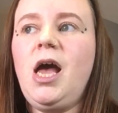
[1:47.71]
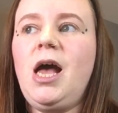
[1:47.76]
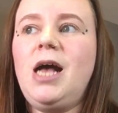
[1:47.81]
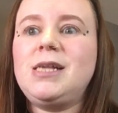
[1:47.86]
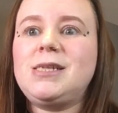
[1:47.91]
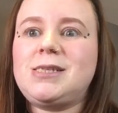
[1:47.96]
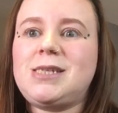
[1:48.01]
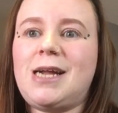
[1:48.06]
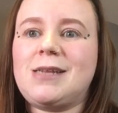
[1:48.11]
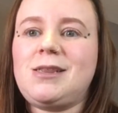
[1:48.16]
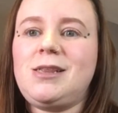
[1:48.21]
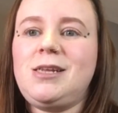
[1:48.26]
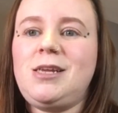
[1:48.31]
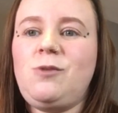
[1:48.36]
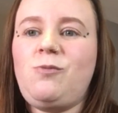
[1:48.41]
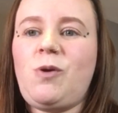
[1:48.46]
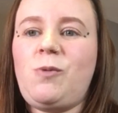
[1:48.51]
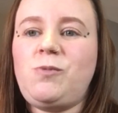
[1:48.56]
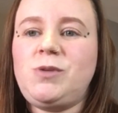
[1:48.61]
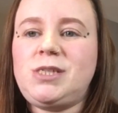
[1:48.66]
Sadly,
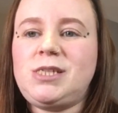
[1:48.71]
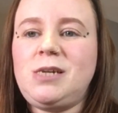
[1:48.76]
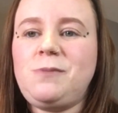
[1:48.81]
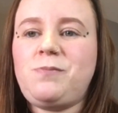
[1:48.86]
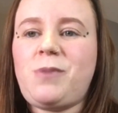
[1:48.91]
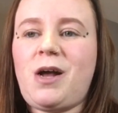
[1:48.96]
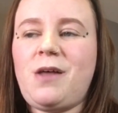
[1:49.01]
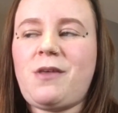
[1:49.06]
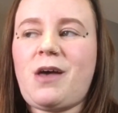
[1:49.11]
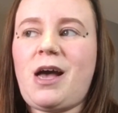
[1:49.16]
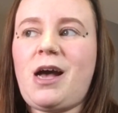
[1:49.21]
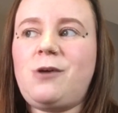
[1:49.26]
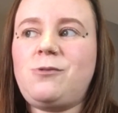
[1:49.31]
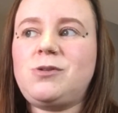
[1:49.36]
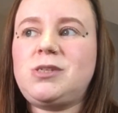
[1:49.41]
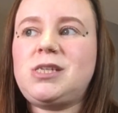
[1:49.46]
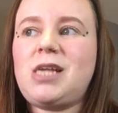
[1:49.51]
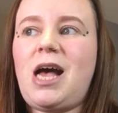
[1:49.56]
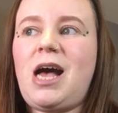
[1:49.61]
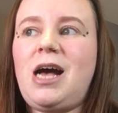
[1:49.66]
when we did buy the
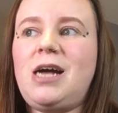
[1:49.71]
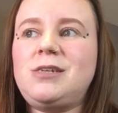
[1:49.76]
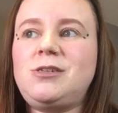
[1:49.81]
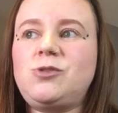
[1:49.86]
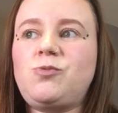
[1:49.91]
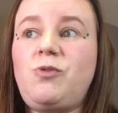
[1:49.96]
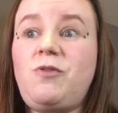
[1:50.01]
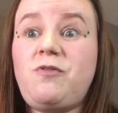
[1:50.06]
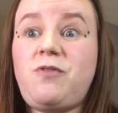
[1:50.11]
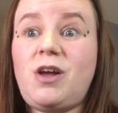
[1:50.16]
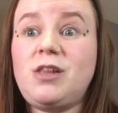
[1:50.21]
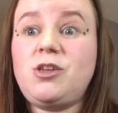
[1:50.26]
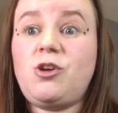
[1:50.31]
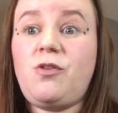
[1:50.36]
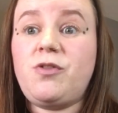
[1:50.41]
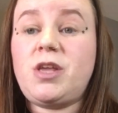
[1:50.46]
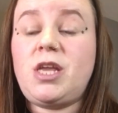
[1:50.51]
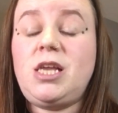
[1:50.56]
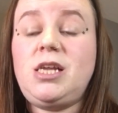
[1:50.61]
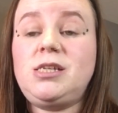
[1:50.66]
house and we finally
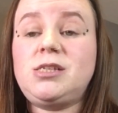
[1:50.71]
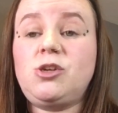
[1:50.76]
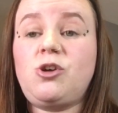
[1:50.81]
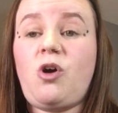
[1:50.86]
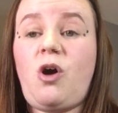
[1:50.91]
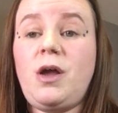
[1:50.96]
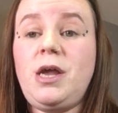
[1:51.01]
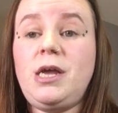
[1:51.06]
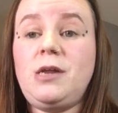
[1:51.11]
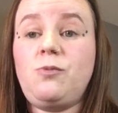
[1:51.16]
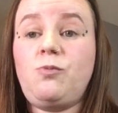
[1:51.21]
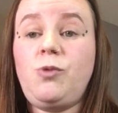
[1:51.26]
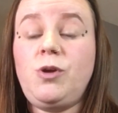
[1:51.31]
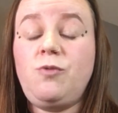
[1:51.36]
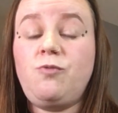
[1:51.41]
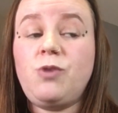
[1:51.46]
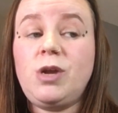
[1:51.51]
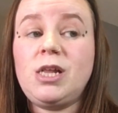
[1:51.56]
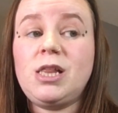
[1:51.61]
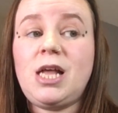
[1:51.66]
got the keys and got in, we
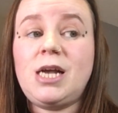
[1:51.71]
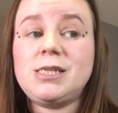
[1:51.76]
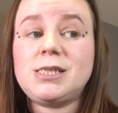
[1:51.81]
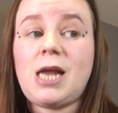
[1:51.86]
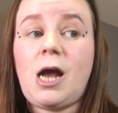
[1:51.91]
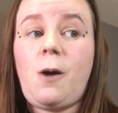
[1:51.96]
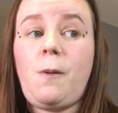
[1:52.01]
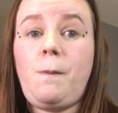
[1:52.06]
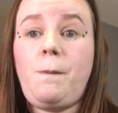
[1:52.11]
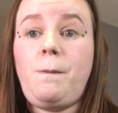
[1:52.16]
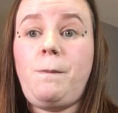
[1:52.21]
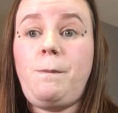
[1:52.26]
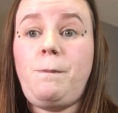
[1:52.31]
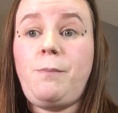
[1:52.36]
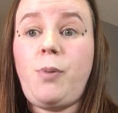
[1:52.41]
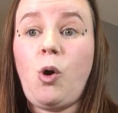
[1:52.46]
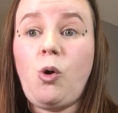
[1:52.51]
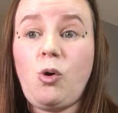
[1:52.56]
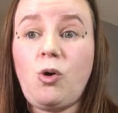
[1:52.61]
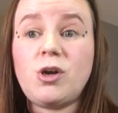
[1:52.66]
realised how
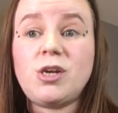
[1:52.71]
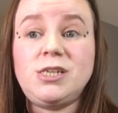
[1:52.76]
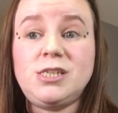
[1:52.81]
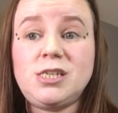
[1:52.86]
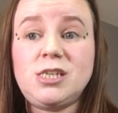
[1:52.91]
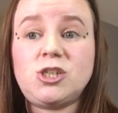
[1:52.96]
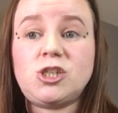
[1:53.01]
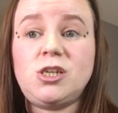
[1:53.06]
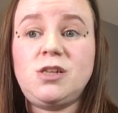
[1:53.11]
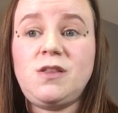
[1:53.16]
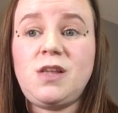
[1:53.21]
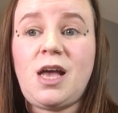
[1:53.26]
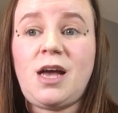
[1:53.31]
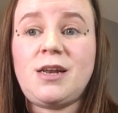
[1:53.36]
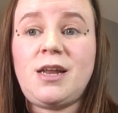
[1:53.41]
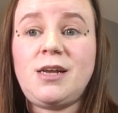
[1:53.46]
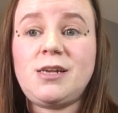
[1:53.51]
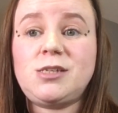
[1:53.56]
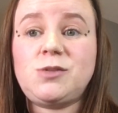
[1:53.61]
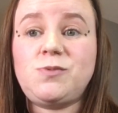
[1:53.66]
poor condition the
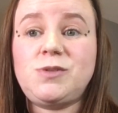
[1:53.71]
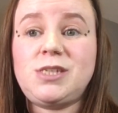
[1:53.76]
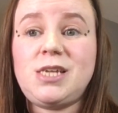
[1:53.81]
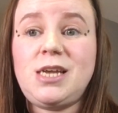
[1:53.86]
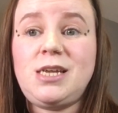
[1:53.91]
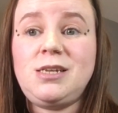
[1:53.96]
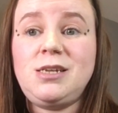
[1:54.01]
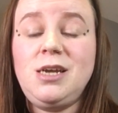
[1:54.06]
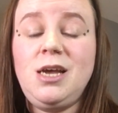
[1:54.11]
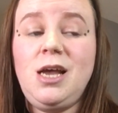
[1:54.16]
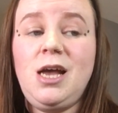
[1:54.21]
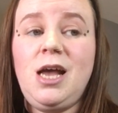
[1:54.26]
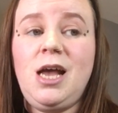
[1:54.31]
annex was in.